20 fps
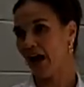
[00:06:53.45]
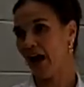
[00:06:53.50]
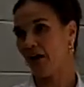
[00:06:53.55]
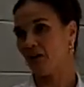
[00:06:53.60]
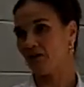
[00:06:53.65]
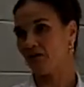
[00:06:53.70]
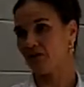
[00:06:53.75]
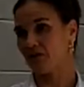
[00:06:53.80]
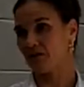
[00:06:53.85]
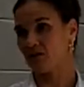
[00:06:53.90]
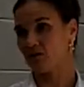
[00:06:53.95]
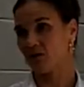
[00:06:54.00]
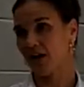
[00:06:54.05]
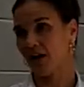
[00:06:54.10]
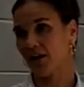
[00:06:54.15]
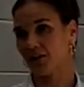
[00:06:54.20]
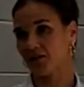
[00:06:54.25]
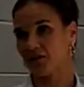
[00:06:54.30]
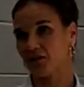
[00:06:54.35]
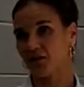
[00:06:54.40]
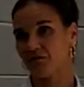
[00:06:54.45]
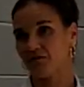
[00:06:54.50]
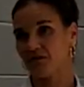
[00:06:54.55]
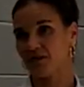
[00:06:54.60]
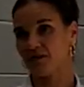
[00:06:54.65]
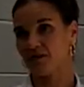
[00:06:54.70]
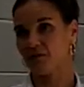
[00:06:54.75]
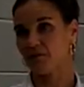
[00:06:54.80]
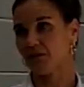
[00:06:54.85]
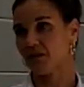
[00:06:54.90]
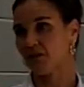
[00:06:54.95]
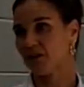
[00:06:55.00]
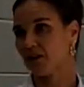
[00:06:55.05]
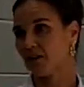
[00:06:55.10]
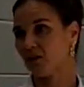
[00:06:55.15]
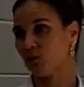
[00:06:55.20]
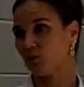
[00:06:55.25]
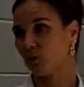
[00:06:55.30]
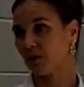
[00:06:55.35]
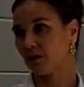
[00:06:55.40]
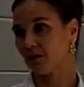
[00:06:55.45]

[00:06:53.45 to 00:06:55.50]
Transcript: out of this reaction if it's something that could